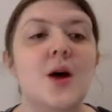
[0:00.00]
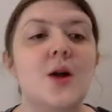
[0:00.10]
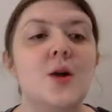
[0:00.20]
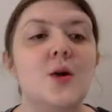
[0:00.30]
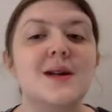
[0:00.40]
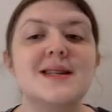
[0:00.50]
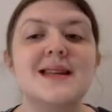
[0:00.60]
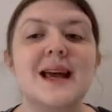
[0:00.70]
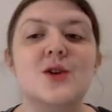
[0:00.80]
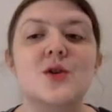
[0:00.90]
Look at
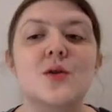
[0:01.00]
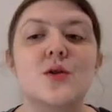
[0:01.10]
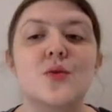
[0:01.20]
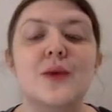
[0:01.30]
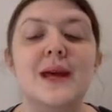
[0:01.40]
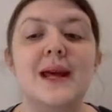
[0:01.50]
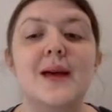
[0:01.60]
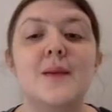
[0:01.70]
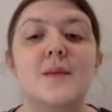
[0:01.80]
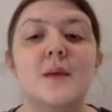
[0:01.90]
Section 3.
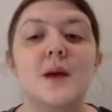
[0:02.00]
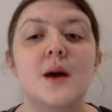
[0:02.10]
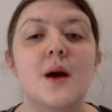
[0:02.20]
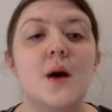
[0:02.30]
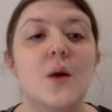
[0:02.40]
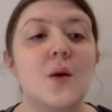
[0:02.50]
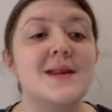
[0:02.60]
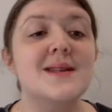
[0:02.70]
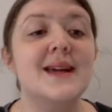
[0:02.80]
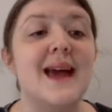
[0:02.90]

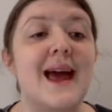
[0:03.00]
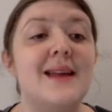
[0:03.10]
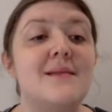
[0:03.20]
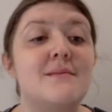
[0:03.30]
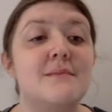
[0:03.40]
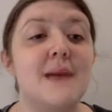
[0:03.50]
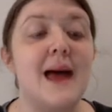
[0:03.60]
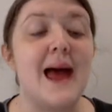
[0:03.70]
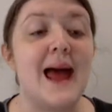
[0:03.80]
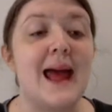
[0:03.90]
Once again,
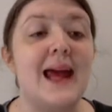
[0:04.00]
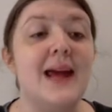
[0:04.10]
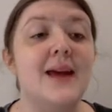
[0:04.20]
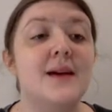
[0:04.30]
A